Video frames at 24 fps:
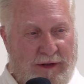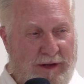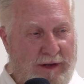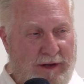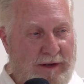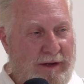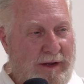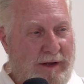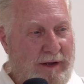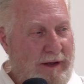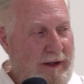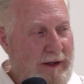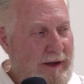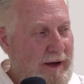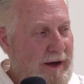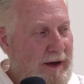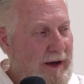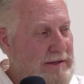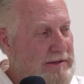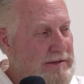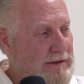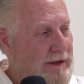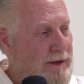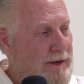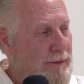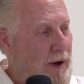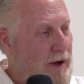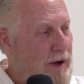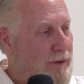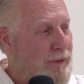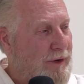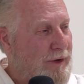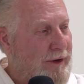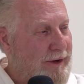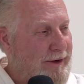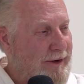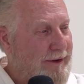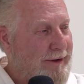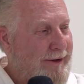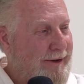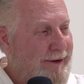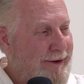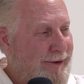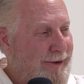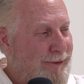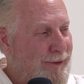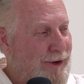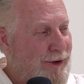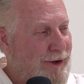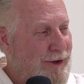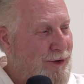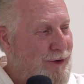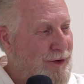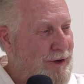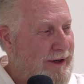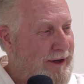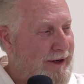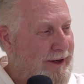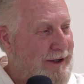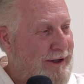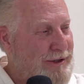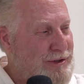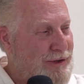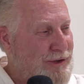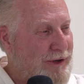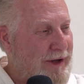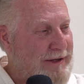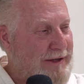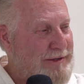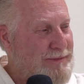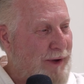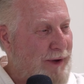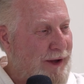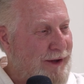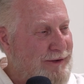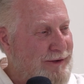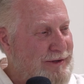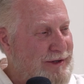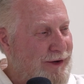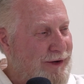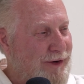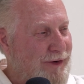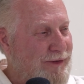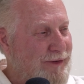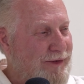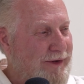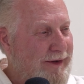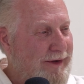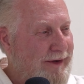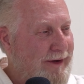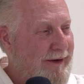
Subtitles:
And I said, come on, we're going to go. You're going to get your next belt? And she goes,